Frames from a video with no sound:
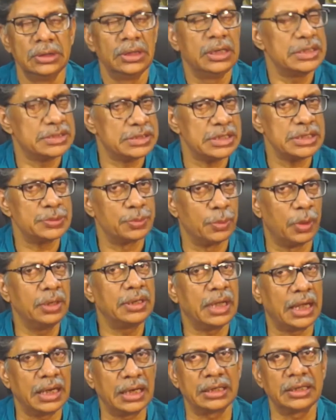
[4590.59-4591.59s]
It's a
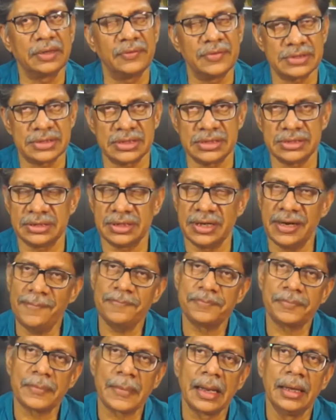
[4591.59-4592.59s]
small directive essentially.
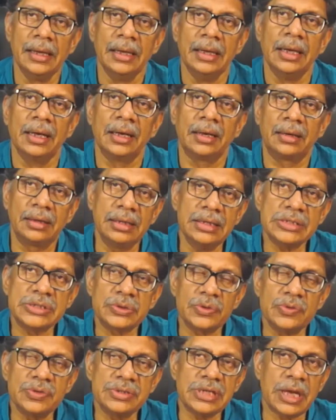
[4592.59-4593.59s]

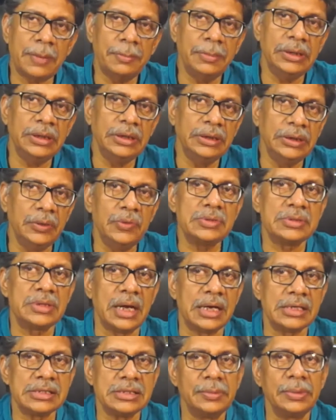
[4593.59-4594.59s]
Greenstones have been in use
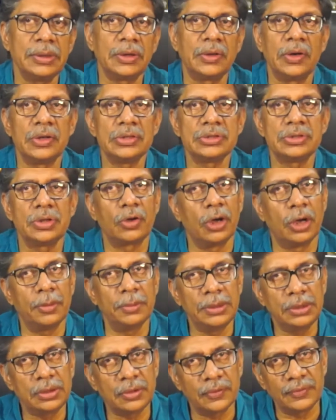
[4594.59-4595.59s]
largely because the
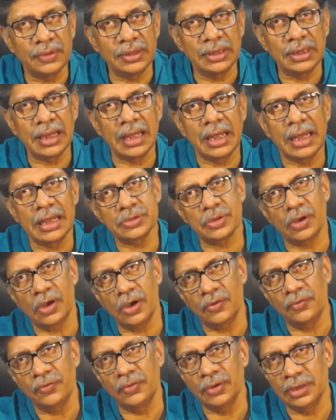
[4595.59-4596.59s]
government of India has
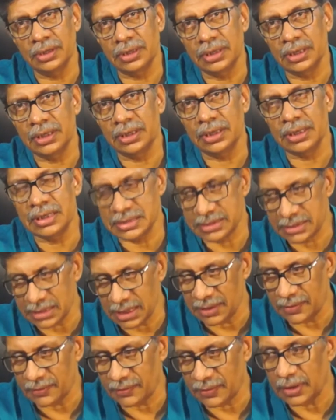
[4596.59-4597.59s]
offered its
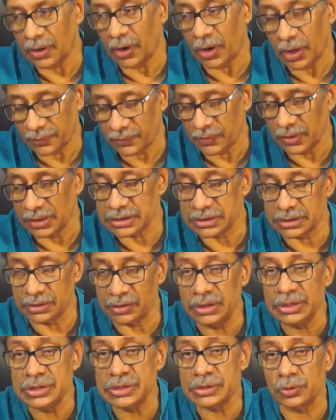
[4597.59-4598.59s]

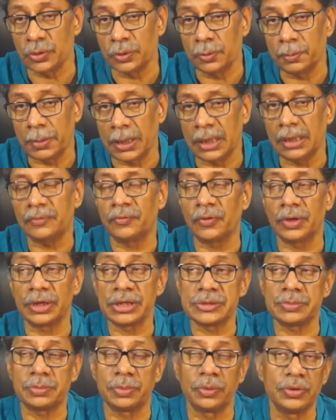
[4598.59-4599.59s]
greenstone belt for
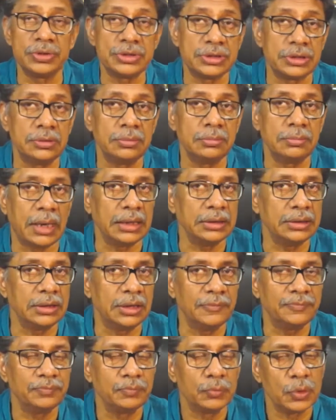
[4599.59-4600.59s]
exploration by
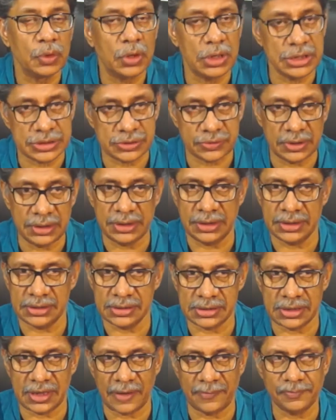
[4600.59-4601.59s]
the
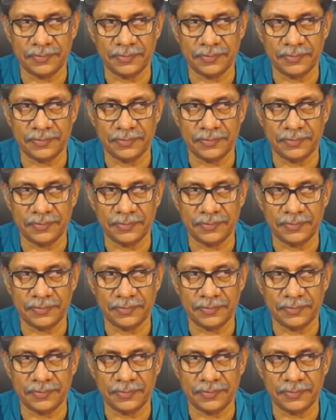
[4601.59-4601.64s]
Australians.